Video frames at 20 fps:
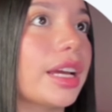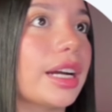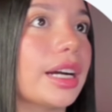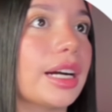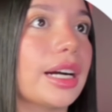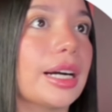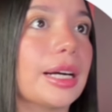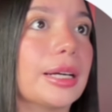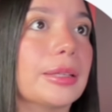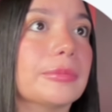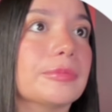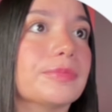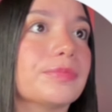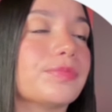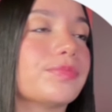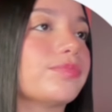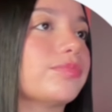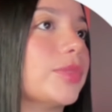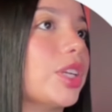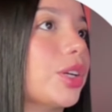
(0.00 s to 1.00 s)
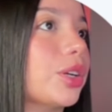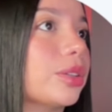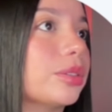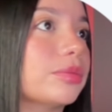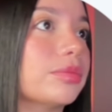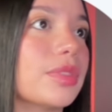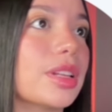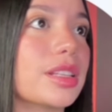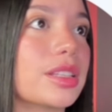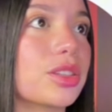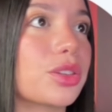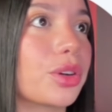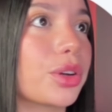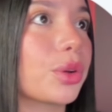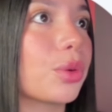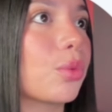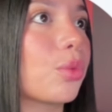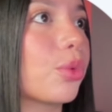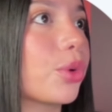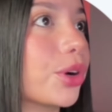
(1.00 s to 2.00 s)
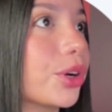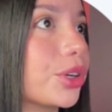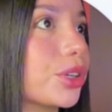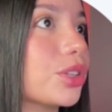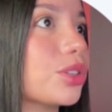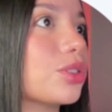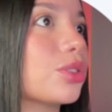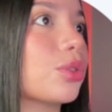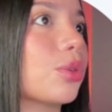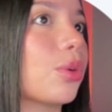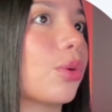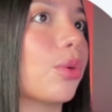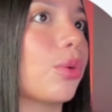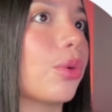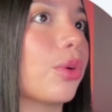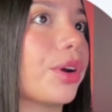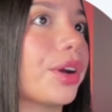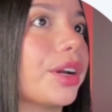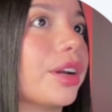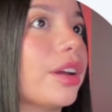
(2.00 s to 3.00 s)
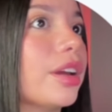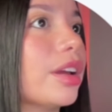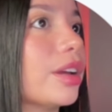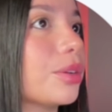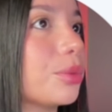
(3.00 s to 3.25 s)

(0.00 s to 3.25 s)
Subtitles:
you know, certain words or